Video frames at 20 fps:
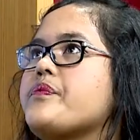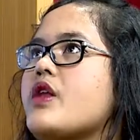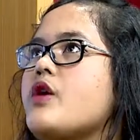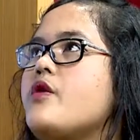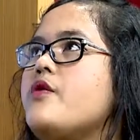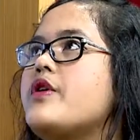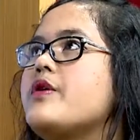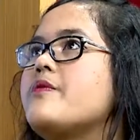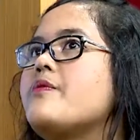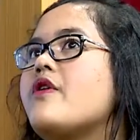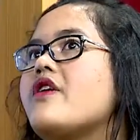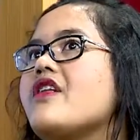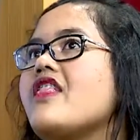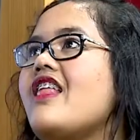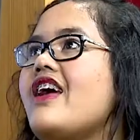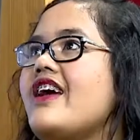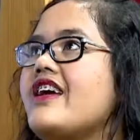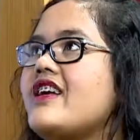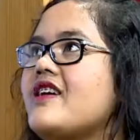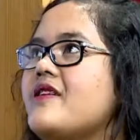we're more
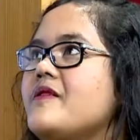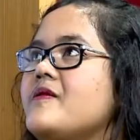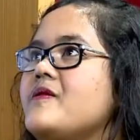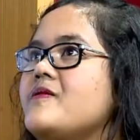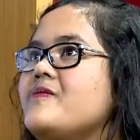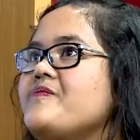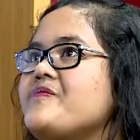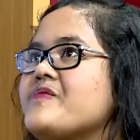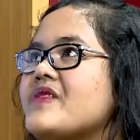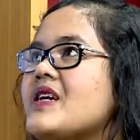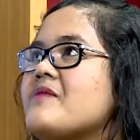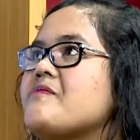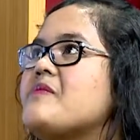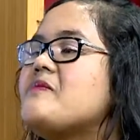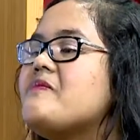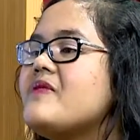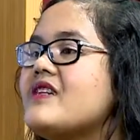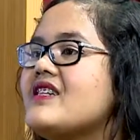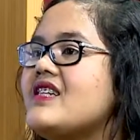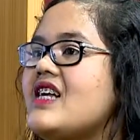like
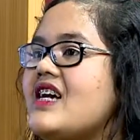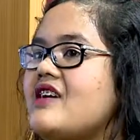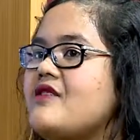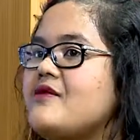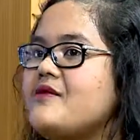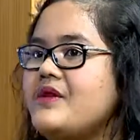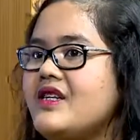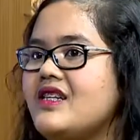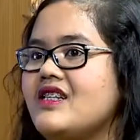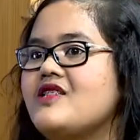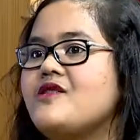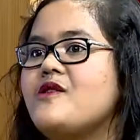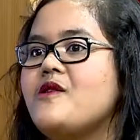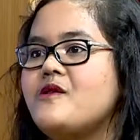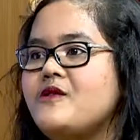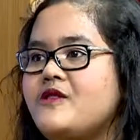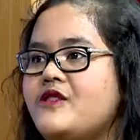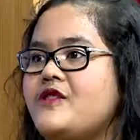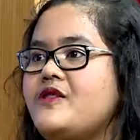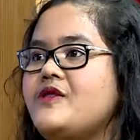people that will
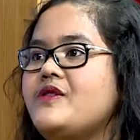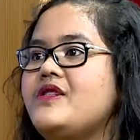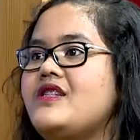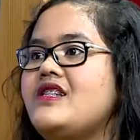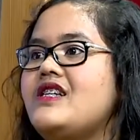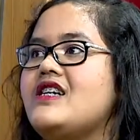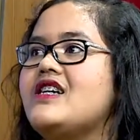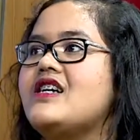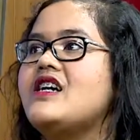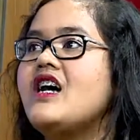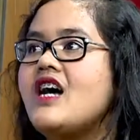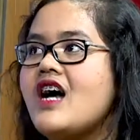go to the